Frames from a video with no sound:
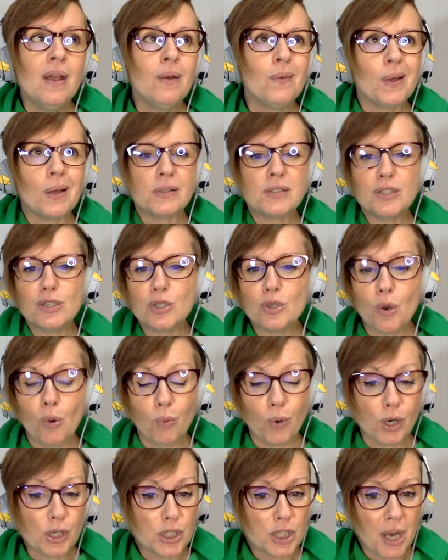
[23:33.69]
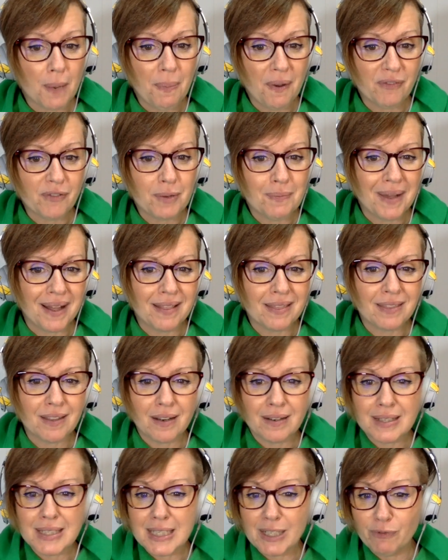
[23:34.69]
We also do a workshop every month
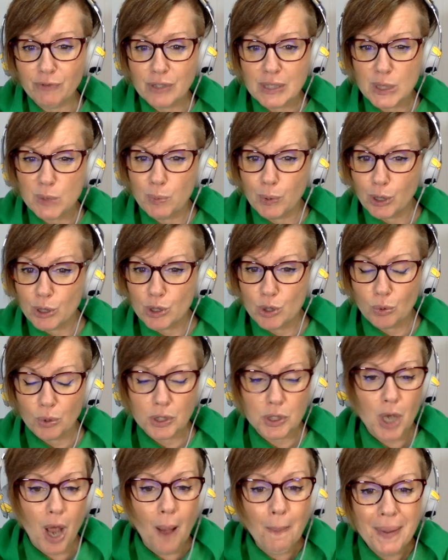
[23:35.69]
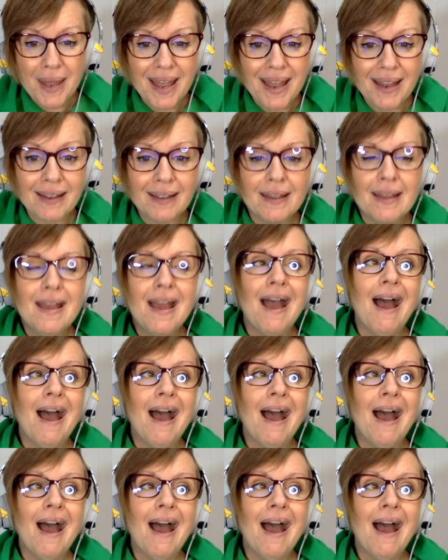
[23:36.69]
on a different spiritual topic.